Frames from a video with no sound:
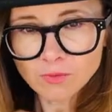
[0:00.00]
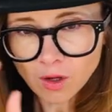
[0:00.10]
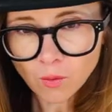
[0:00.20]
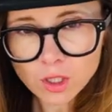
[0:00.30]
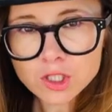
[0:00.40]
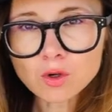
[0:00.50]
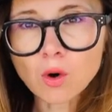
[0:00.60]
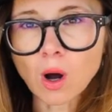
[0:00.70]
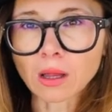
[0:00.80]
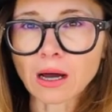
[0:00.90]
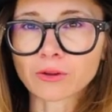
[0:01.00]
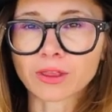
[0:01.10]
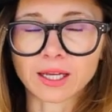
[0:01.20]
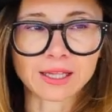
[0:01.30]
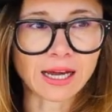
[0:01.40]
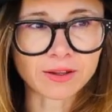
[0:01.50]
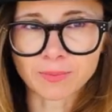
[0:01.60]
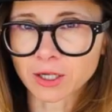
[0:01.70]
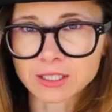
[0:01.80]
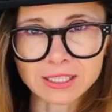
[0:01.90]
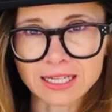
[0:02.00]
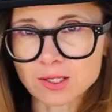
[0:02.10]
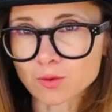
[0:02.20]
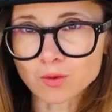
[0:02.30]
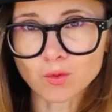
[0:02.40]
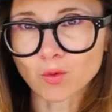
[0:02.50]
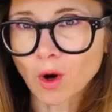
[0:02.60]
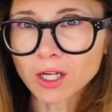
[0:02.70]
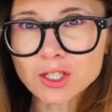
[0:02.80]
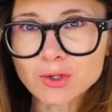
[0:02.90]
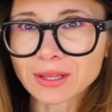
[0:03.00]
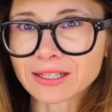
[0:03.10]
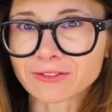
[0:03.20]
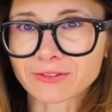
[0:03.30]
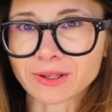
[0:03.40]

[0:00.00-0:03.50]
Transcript: wants to go all out there, the other partner doesn't want to live a